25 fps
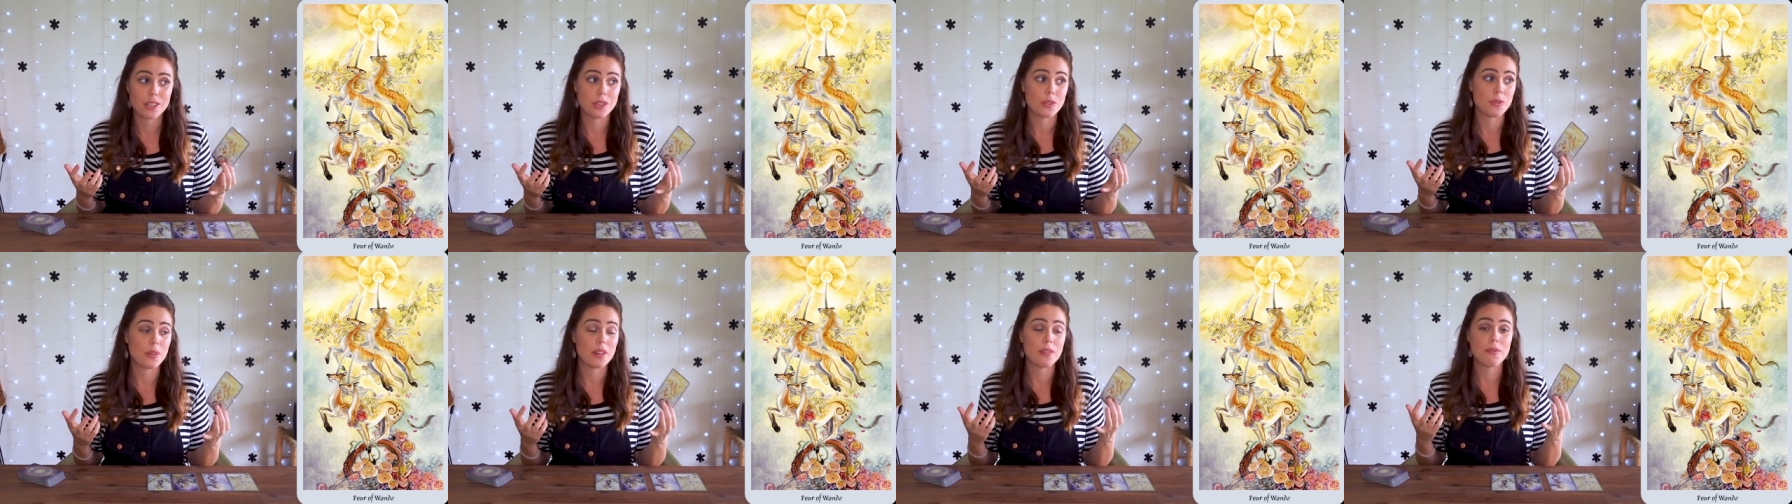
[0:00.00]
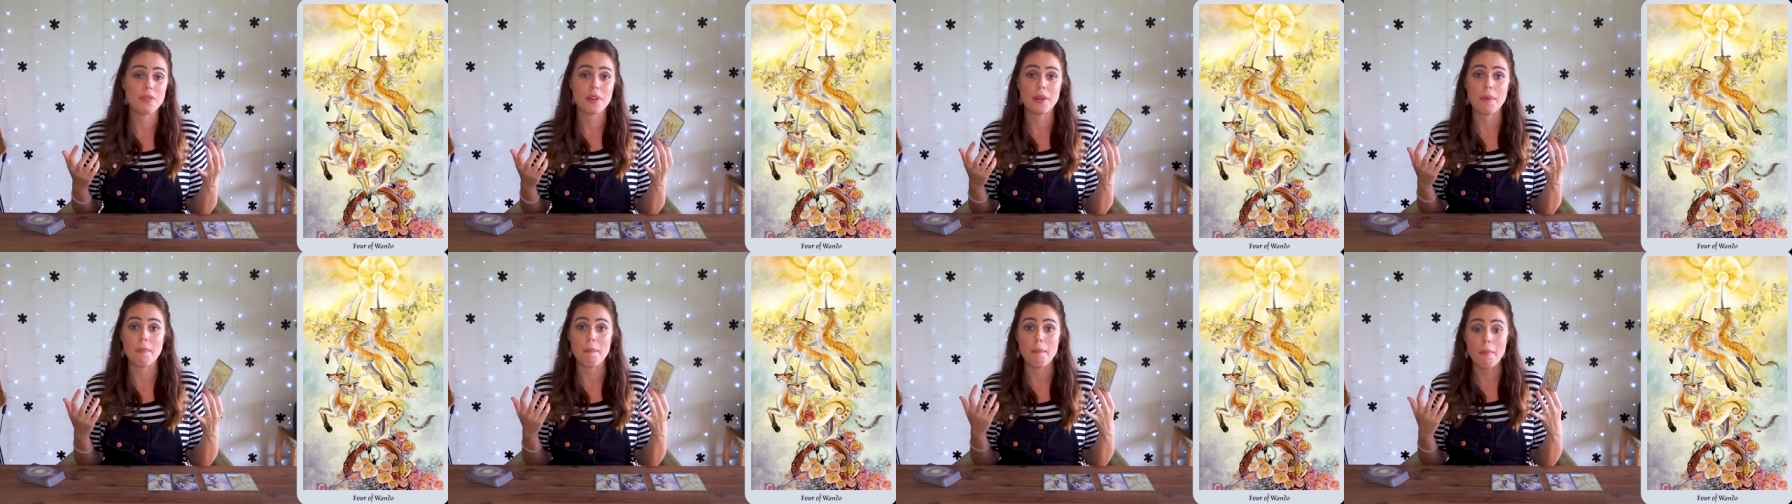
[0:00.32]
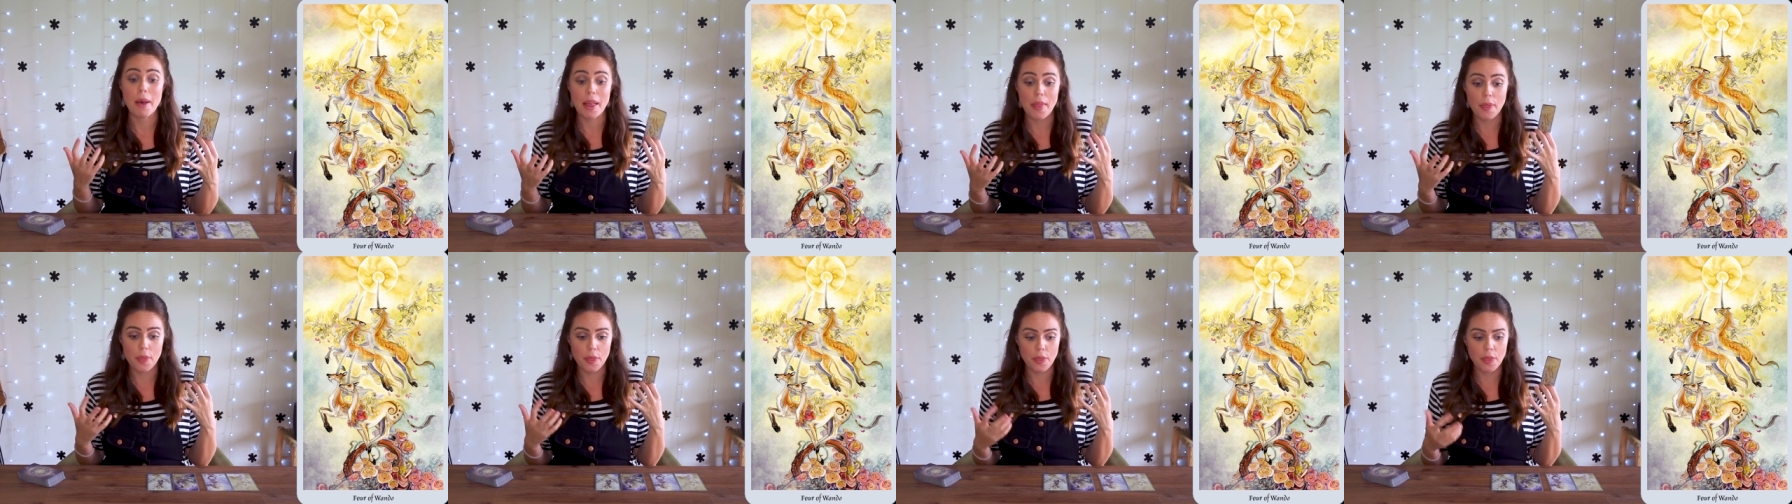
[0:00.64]
to even a
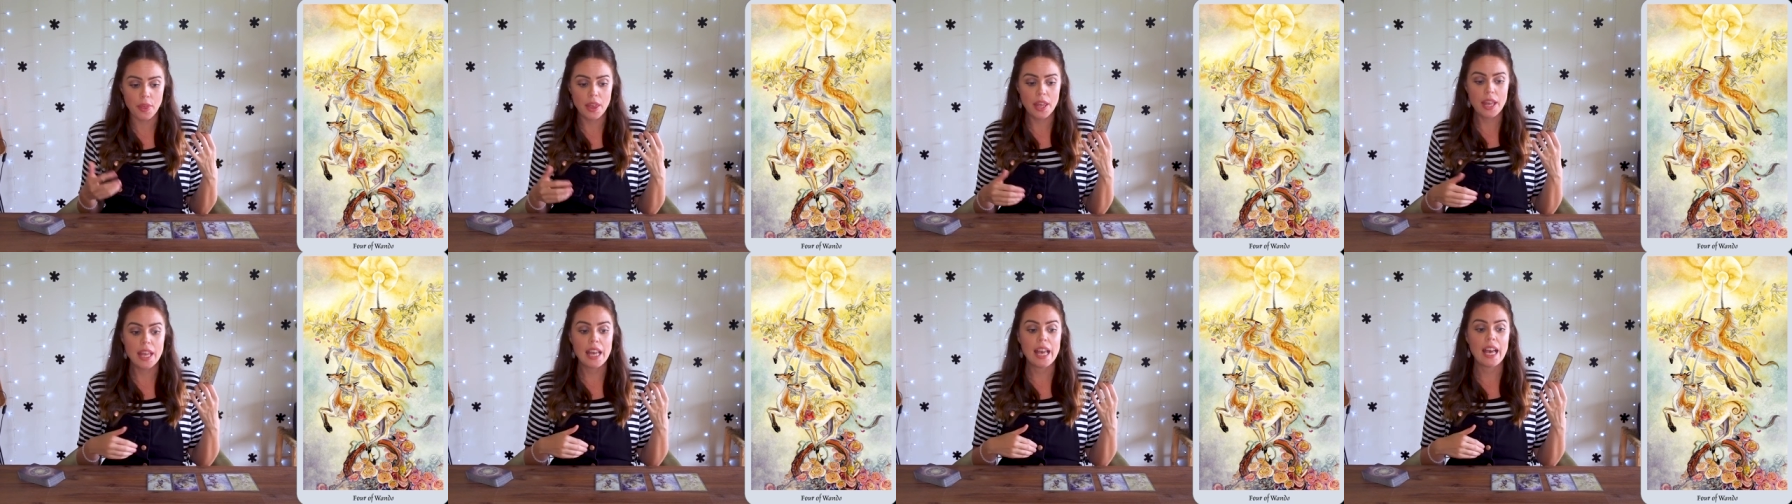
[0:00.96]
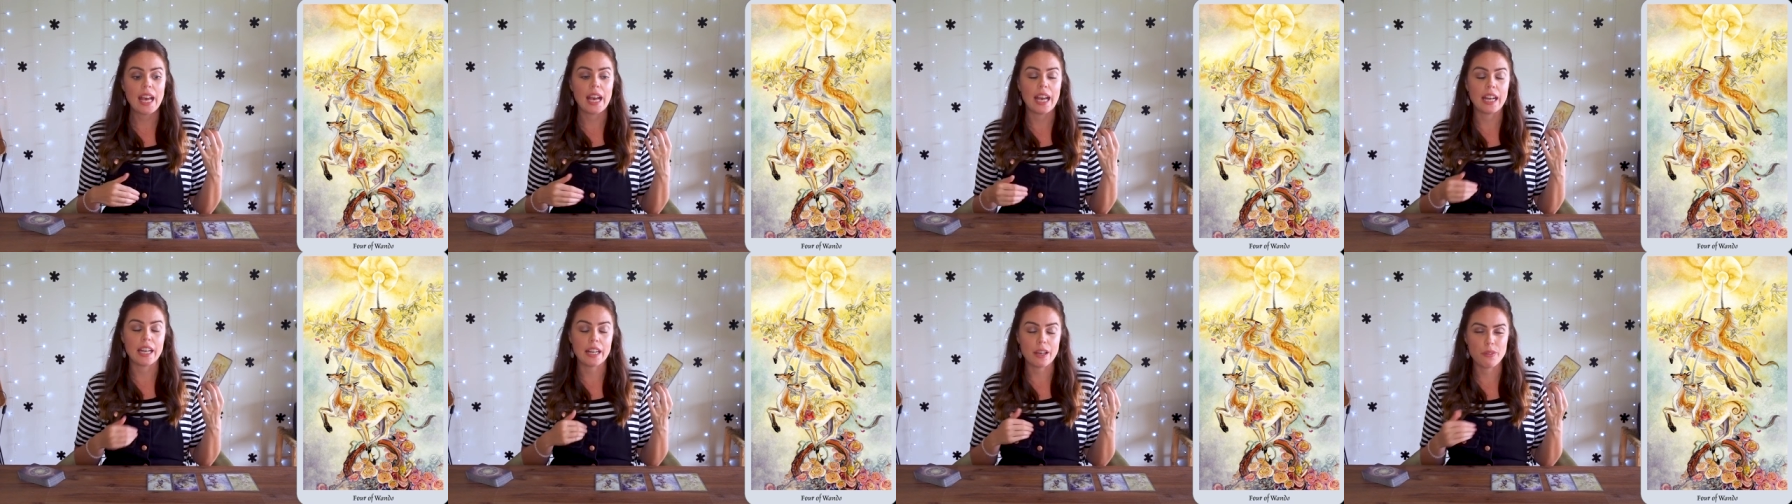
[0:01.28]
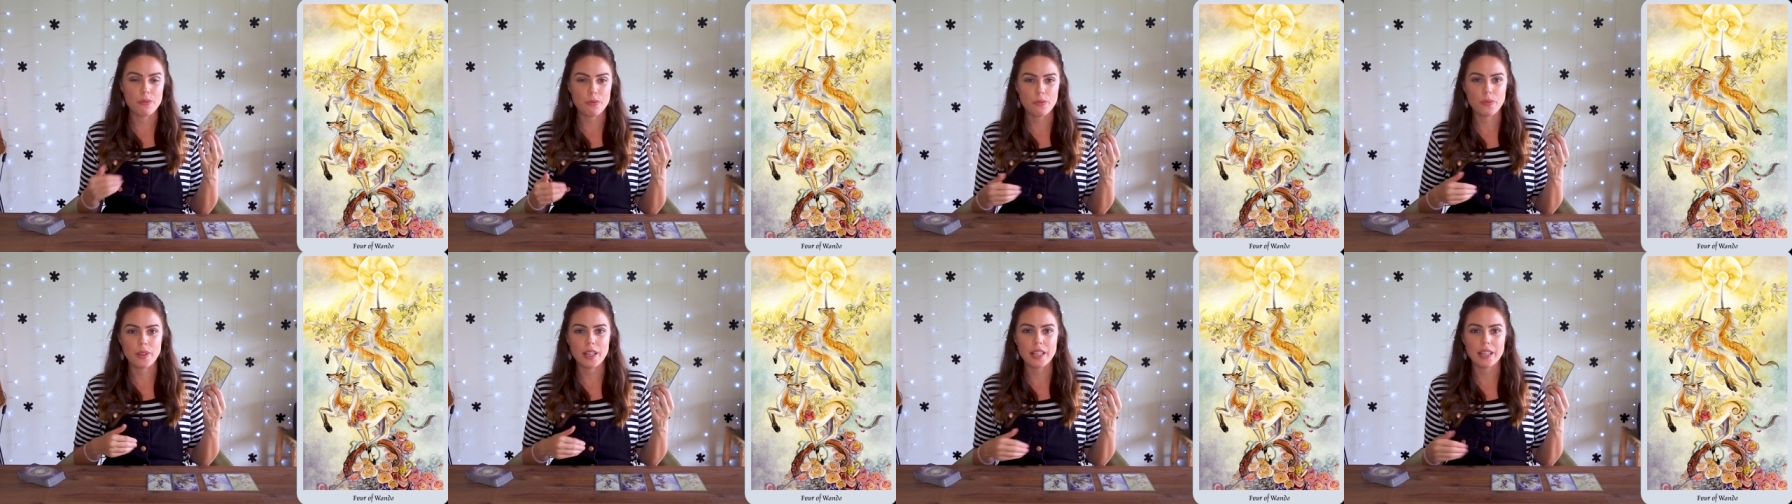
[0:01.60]
month, and
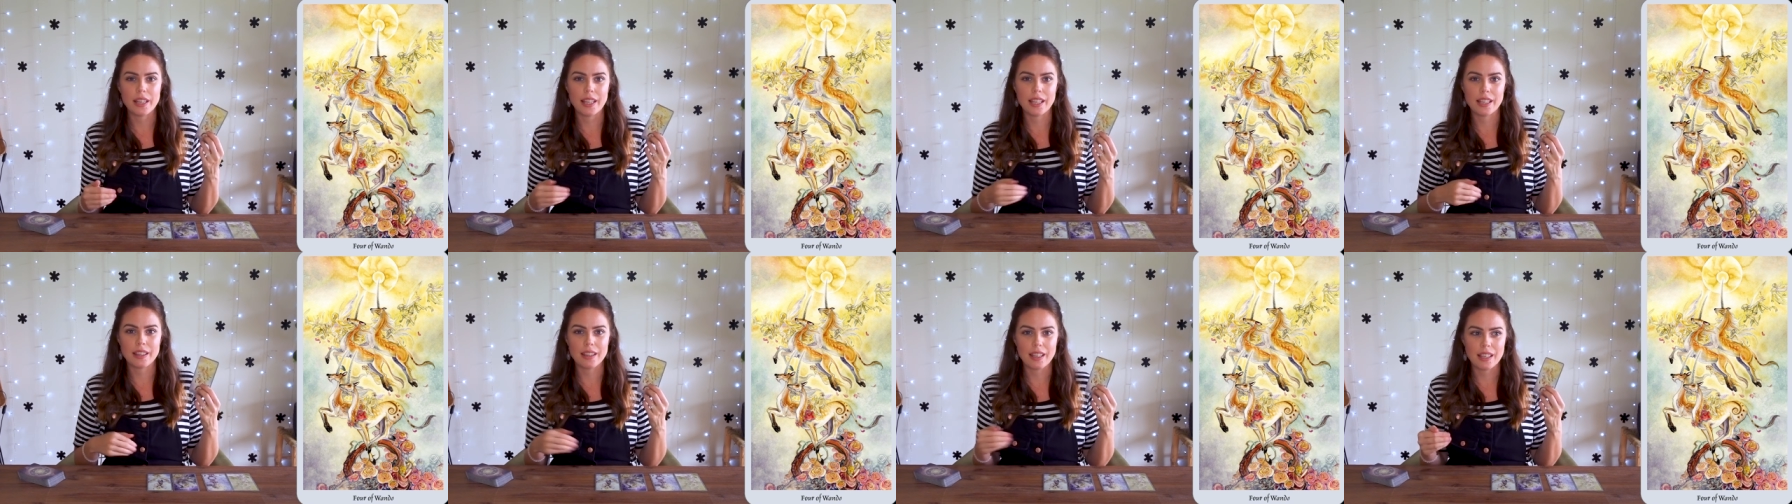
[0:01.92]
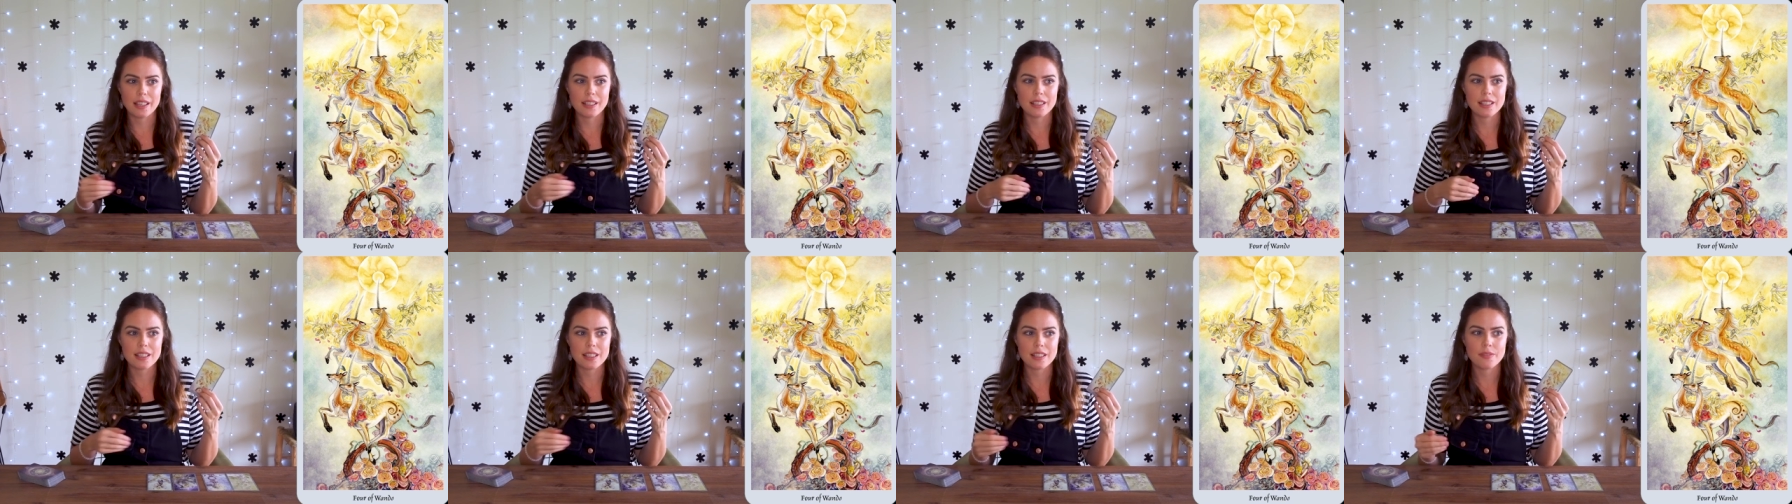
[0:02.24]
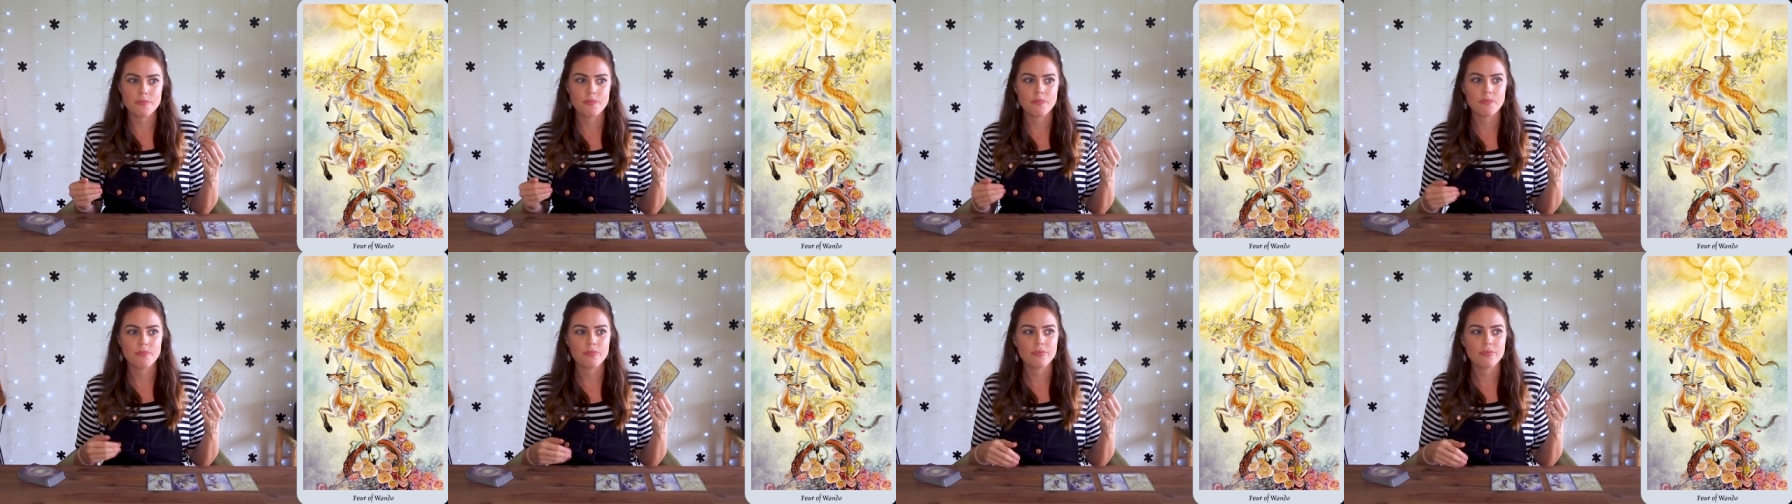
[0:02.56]
I'm feeling this.